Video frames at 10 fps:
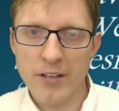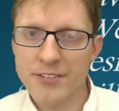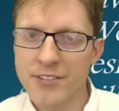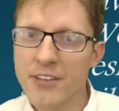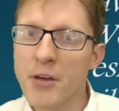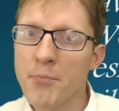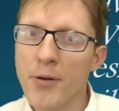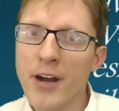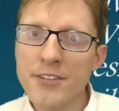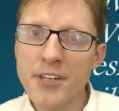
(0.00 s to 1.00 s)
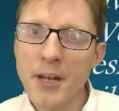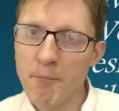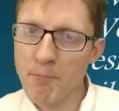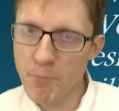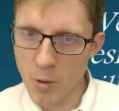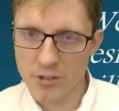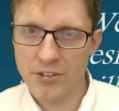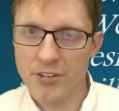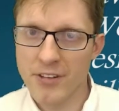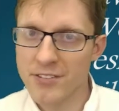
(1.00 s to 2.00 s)
It says that President
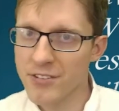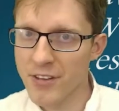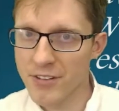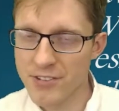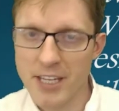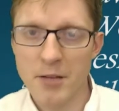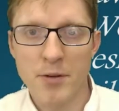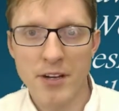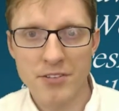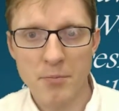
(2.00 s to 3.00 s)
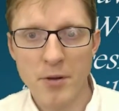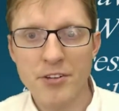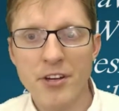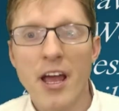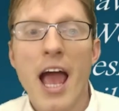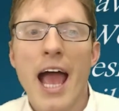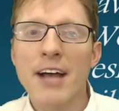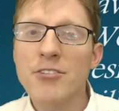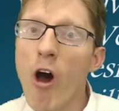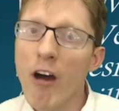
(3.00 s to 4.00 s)
Bush, this is the second President Bush,
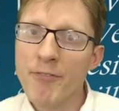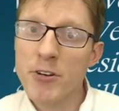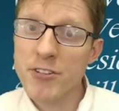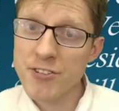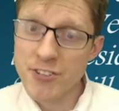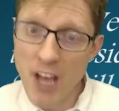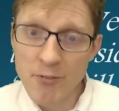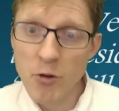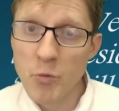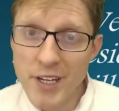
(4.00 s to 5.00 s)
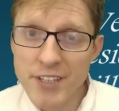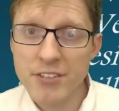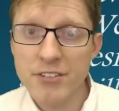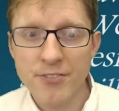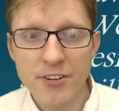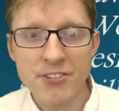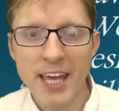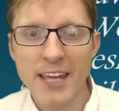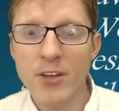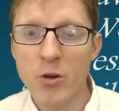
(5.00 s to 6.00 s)
has offered several reasons for
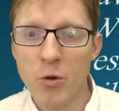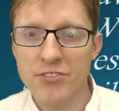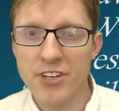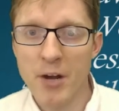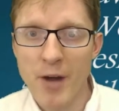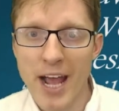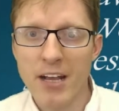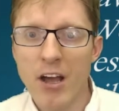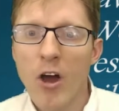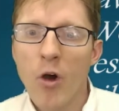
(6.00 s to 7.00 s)
staying the course in Iraq.